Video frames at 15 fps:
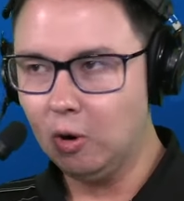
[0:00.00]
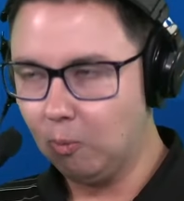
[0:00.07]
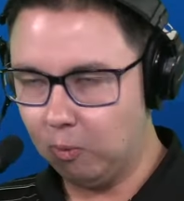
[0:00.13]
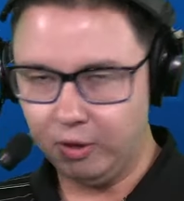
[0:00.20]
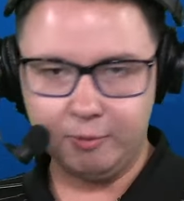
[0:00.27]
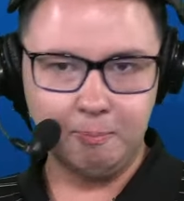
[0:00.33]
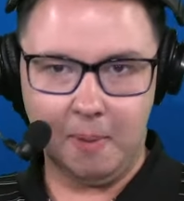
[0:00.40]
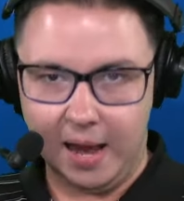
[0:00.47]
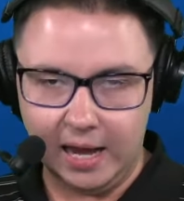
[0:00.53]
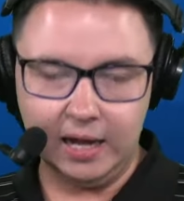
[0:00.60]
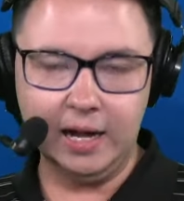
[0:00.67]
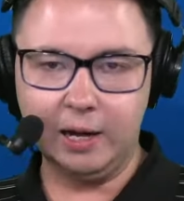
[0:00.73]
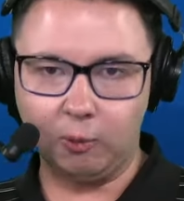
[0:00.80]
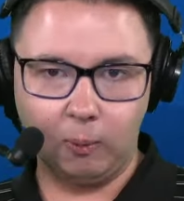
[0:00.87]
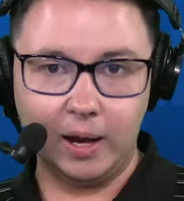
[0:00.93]
with
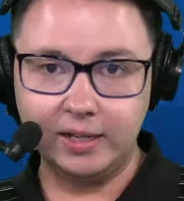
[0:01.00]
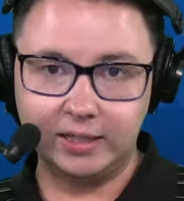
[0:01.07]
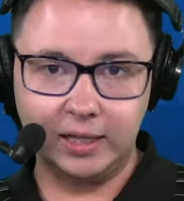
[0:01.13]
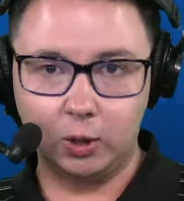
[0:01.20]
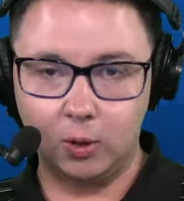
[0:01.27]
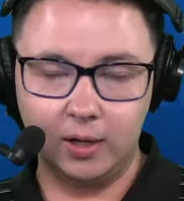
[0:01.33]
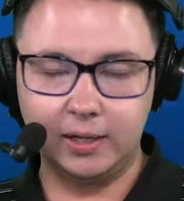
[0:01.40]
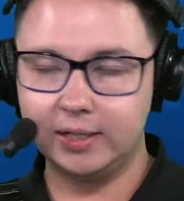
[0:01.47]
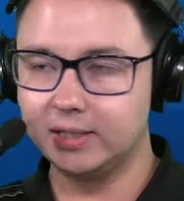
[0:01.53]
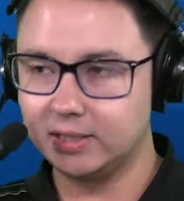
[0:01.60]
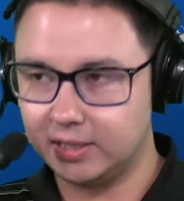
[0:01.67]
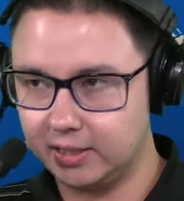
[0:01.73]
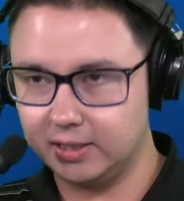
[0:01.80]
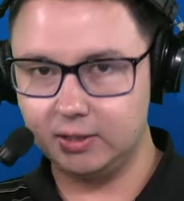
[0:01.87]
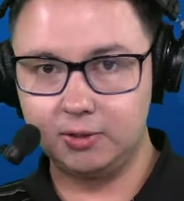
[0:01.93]
Manning right there on his
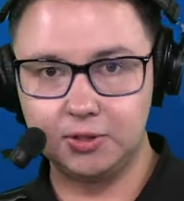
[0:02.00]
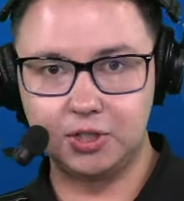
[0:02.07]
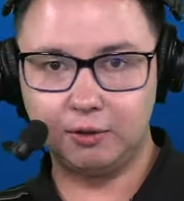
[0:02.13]
heels.